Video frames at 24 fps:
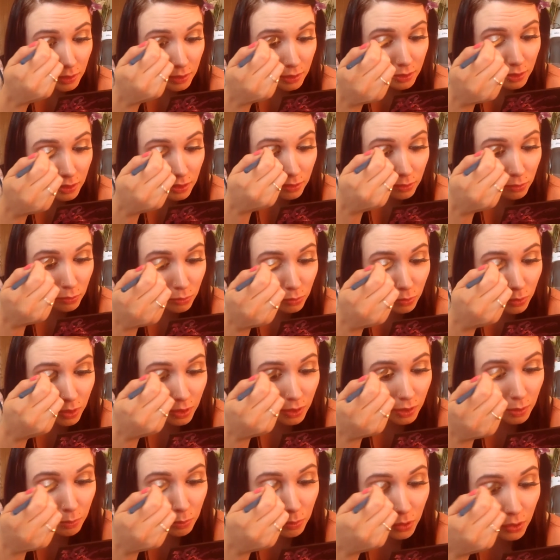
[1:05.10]
It's a
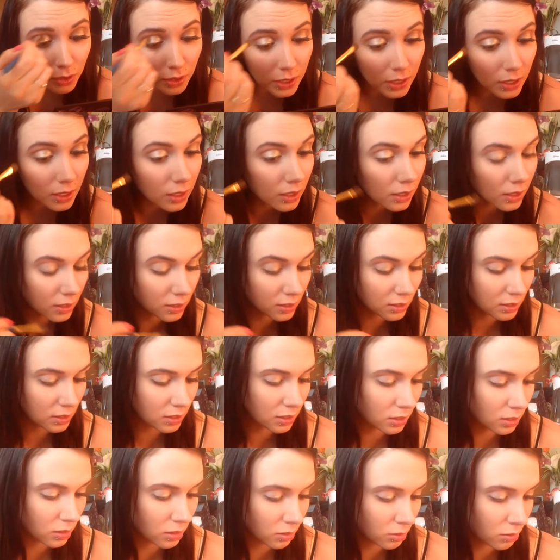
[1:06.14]
really pretty,
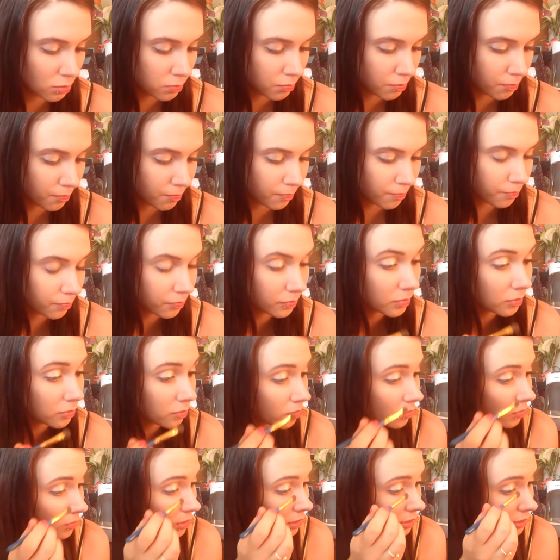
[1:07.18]

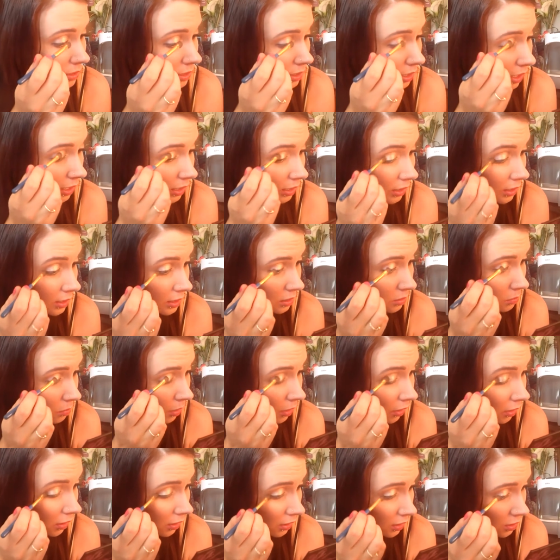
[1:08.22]
slightly
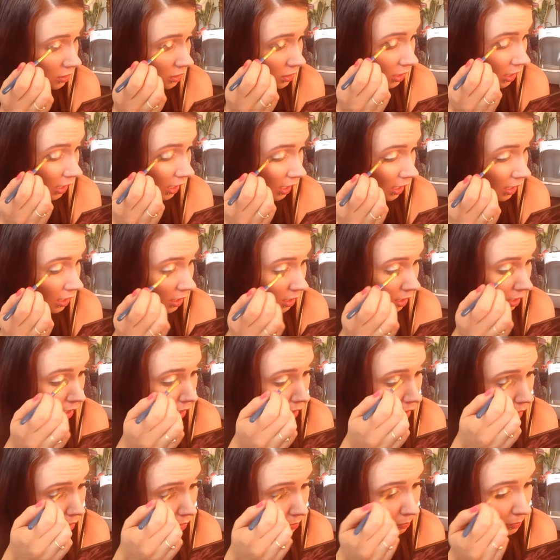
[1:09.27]
sparkly shade.
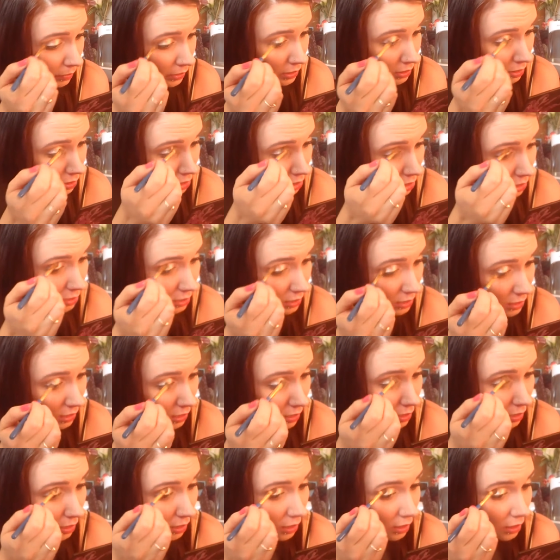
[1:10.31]
But it's
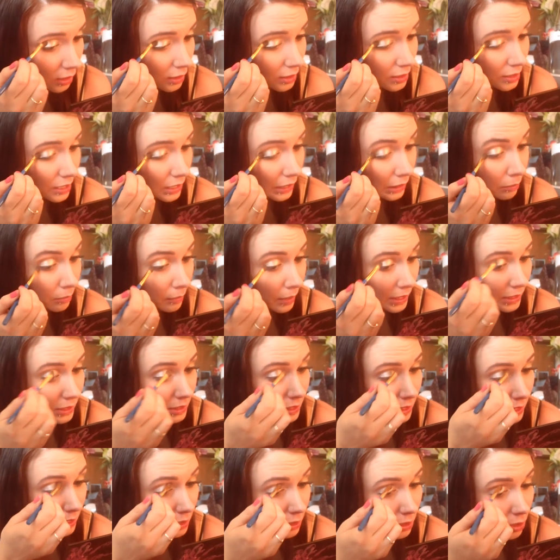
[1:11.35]
like my
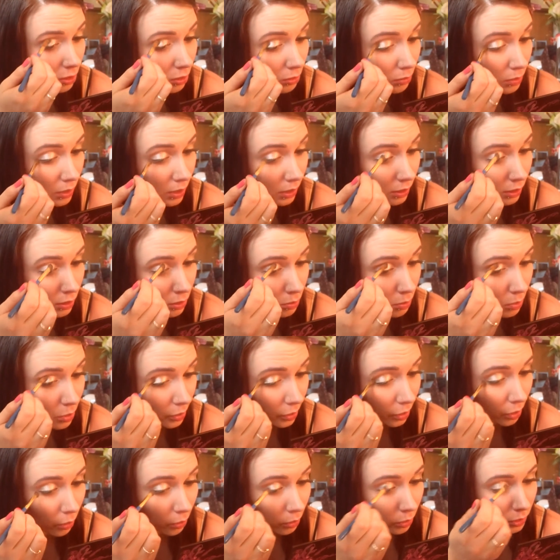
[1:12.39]
skin tone, but a little more
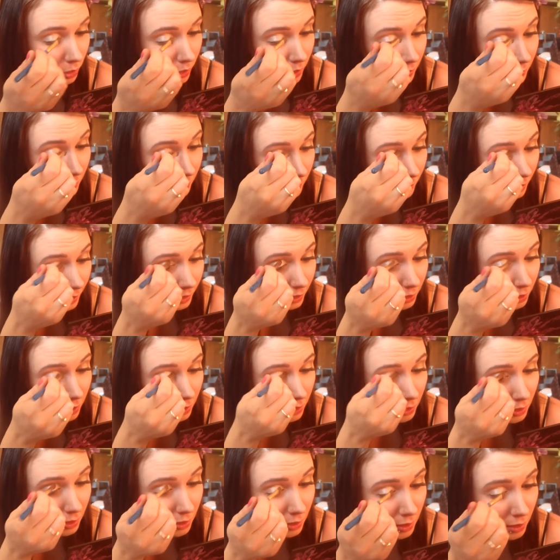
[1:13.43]
golden and
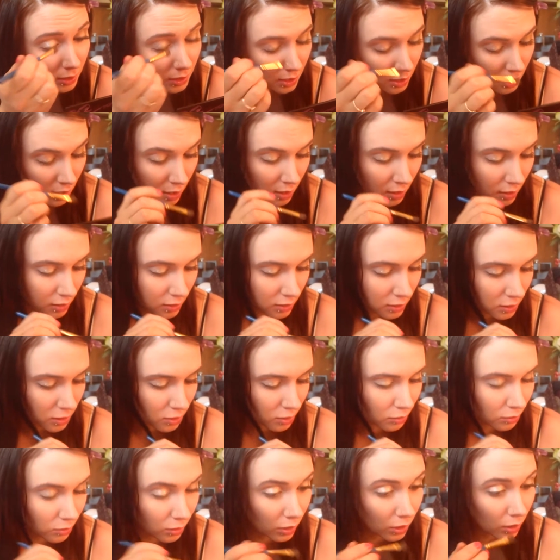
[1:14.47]
lighter. So
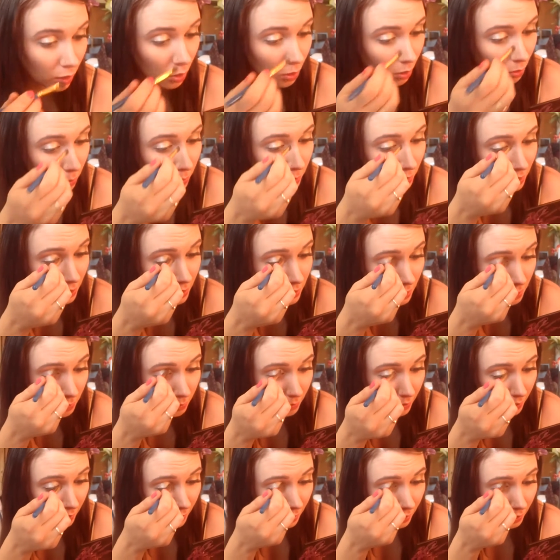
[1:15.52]
it really opens up
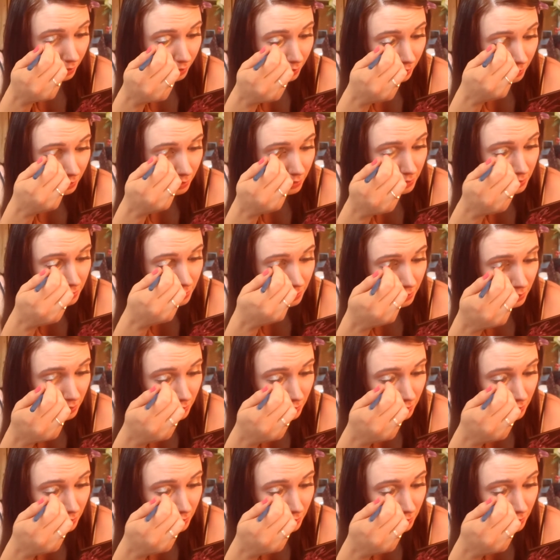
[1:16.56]
my eyes.